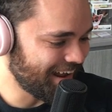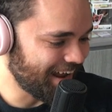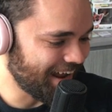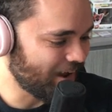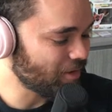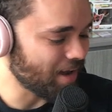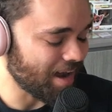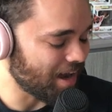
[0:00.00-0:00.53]

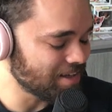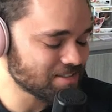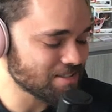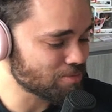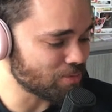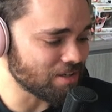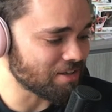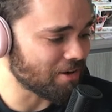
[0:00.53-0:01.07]
How come? I
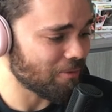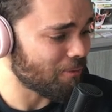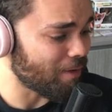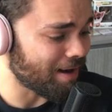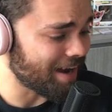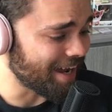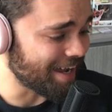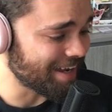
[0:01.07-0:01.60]
just want to know
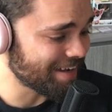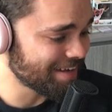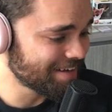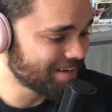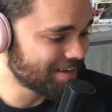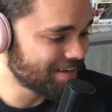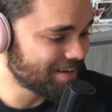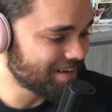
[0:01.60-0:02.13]
why.
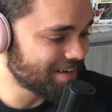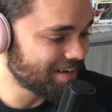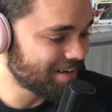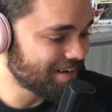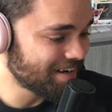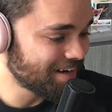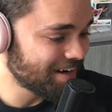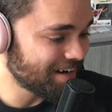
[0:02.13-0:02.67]

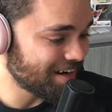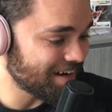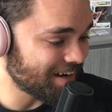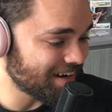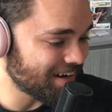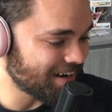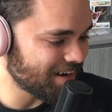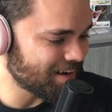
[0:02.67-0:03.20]

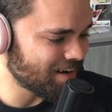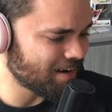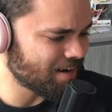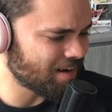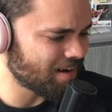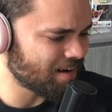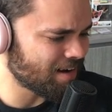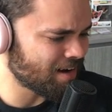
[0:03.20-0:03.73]

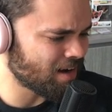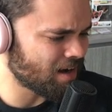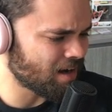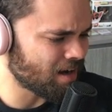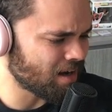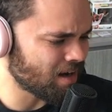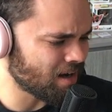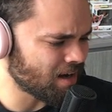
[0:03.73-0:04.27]

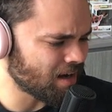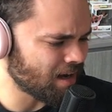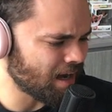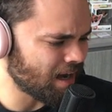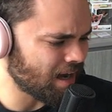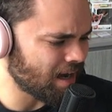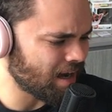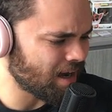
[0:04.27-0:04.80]

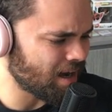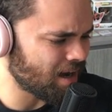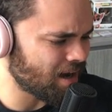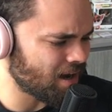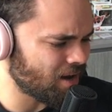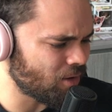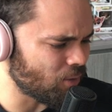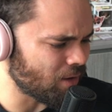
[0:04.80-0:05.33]

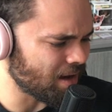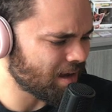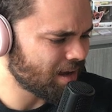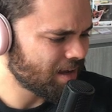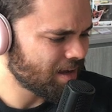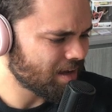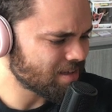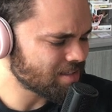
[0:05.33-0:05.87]
Oh.
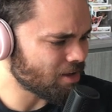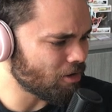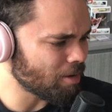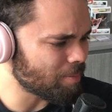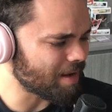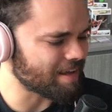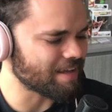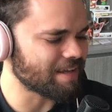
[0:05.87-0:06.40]
It's
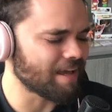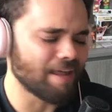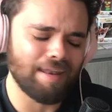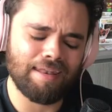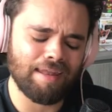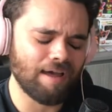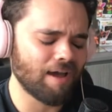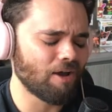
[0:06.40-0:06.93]
going back
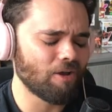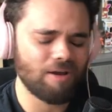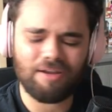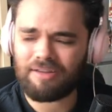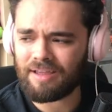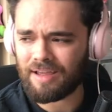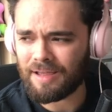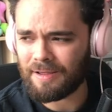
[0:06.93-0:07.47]
again. No.
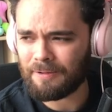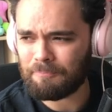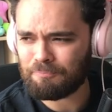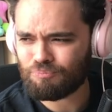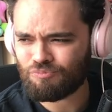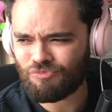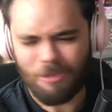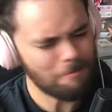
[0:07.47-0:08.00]
Okay.
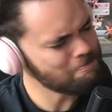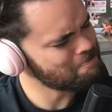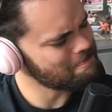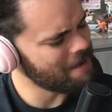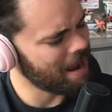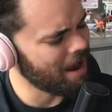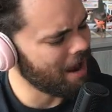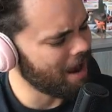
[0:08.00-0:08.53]

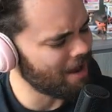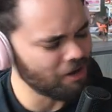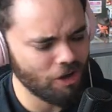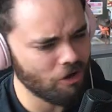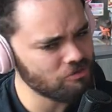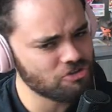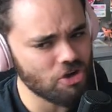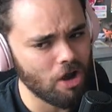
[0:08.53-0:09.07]

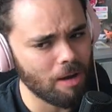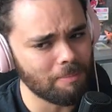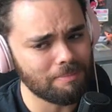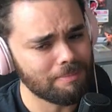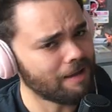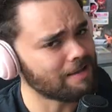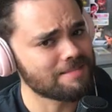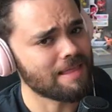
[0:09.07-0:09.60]
No job
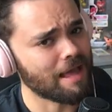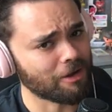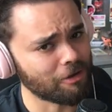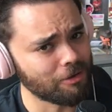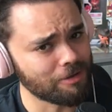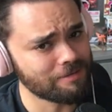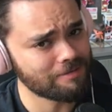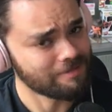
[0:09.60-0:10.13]
is that
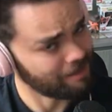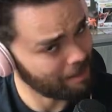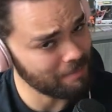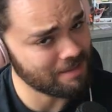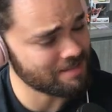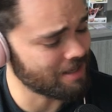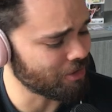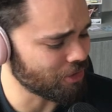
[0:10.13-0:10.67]
good. Let
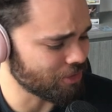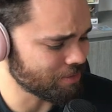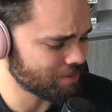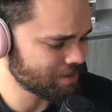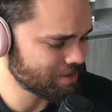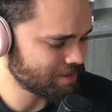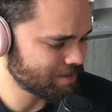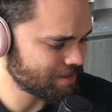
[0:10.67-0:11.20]
me tell you.
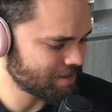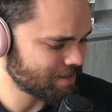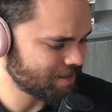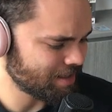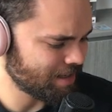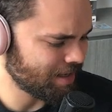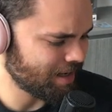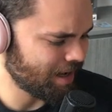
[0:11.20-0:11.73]

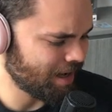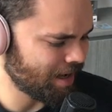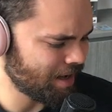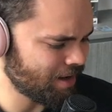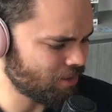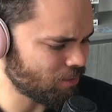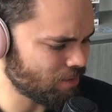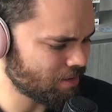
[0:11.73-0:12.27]

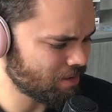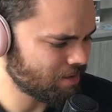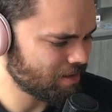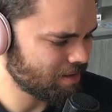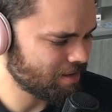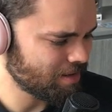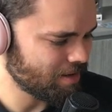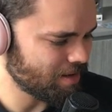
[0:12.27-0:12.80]
Oh.
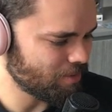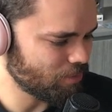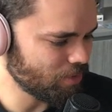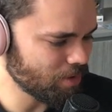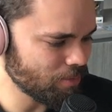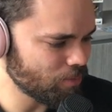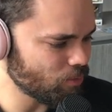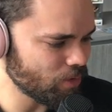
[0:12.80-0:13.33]

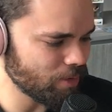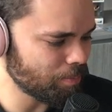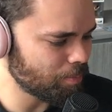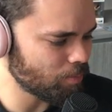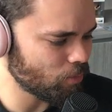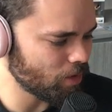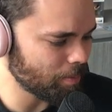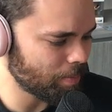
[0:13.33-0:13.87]
What
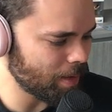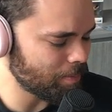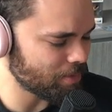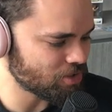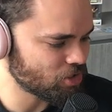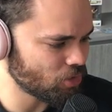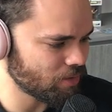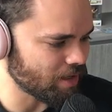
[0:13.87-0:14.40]
are
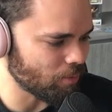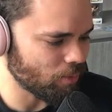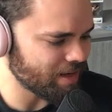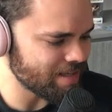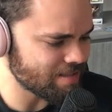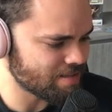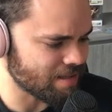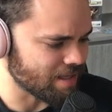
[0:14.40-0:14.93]
people doing?
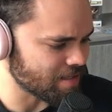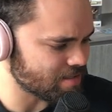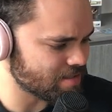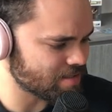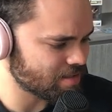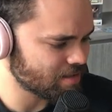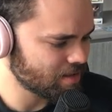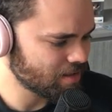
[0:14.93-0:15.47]
What is
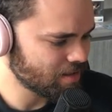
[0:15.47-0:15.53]
this?